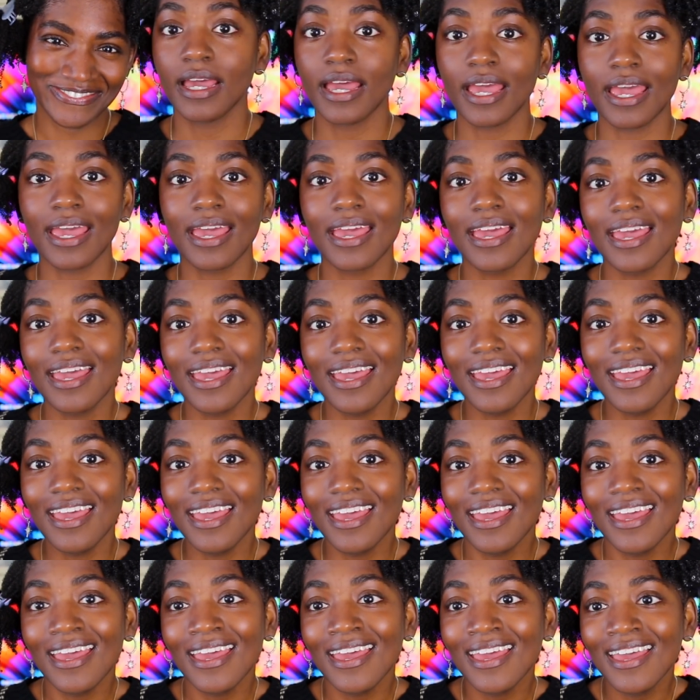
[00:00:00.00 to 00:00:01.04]

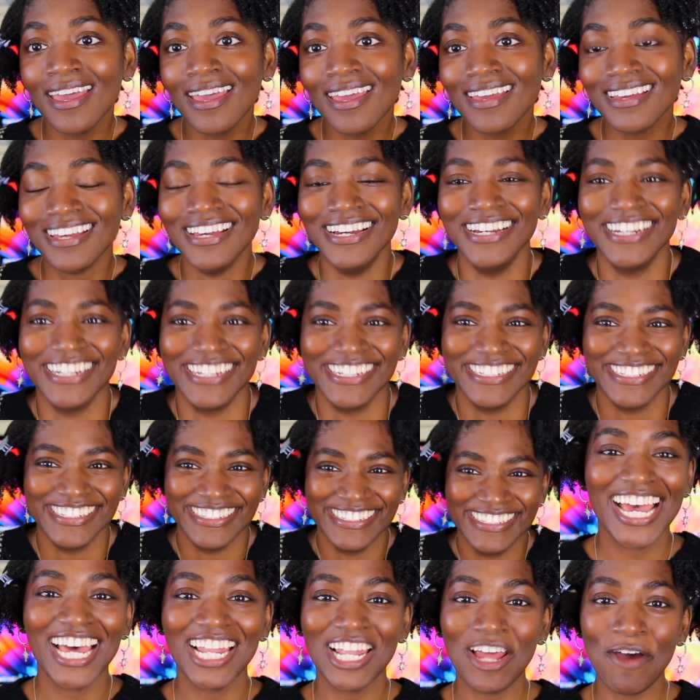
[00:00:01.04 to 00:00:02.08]
Hey!
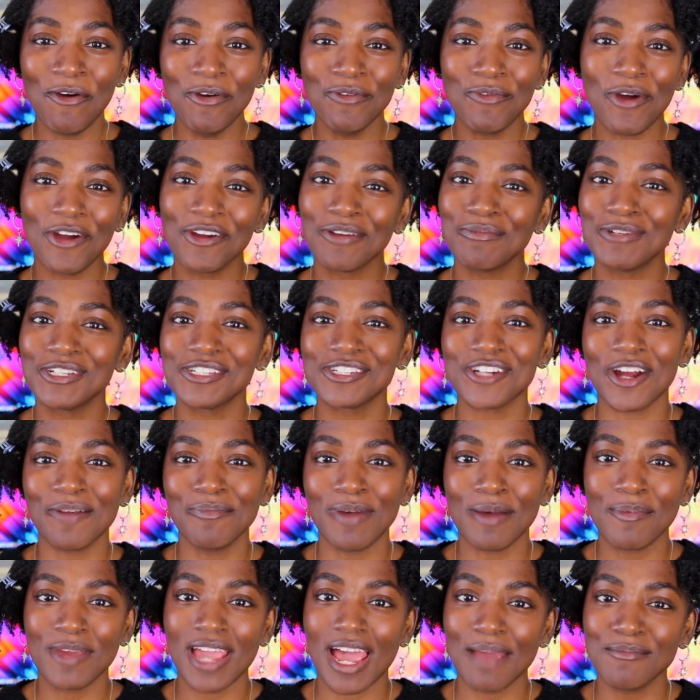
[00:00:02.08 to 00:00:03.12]
Hello and welcome to
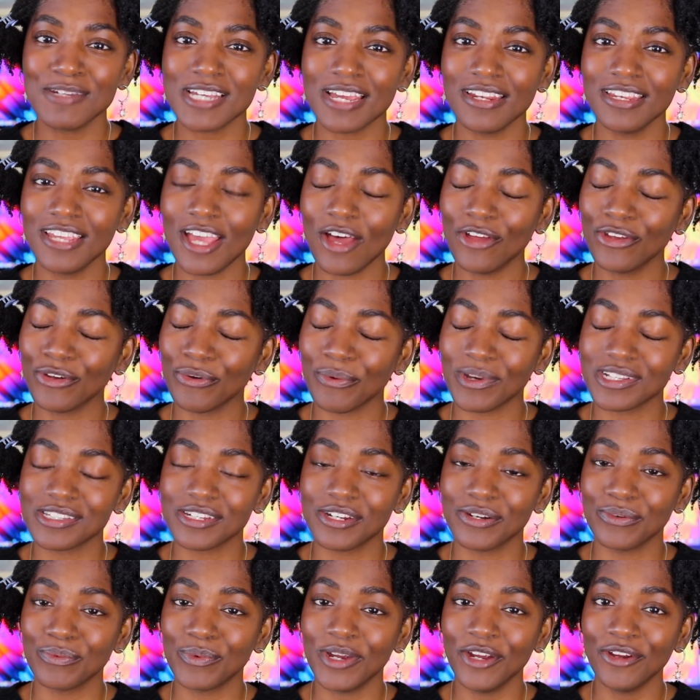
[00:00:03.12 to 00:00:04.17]
StarPuppy. I'm Danielle, your
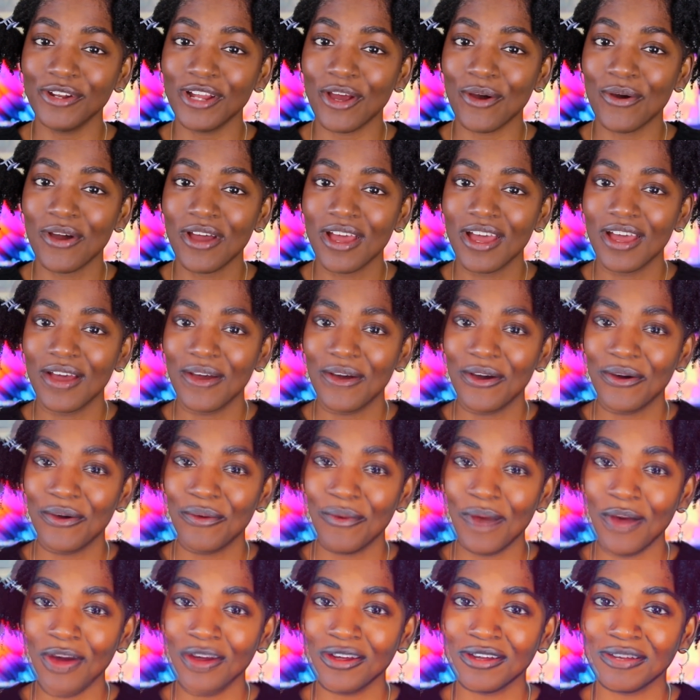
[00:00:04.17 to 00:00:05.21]
resident weirdo.
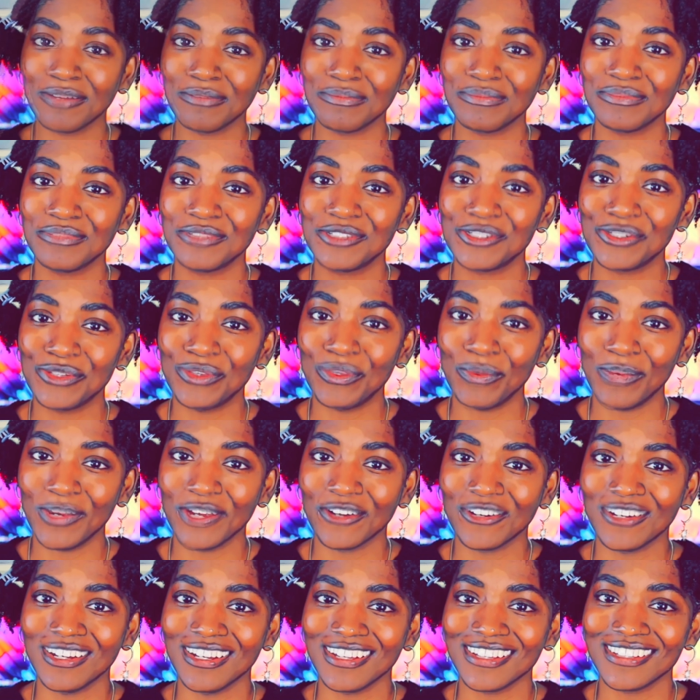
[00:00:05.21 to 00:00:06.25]
Welcome to the
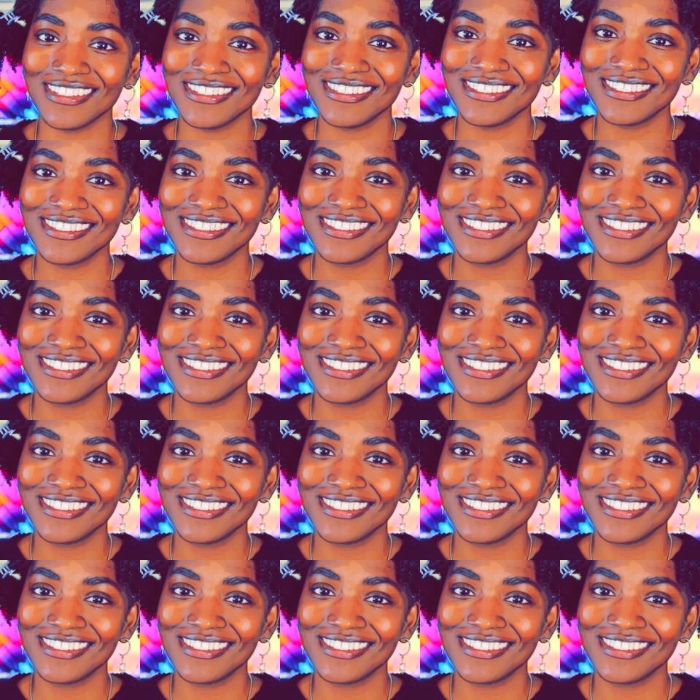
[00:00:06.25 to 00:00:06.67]
weirdness.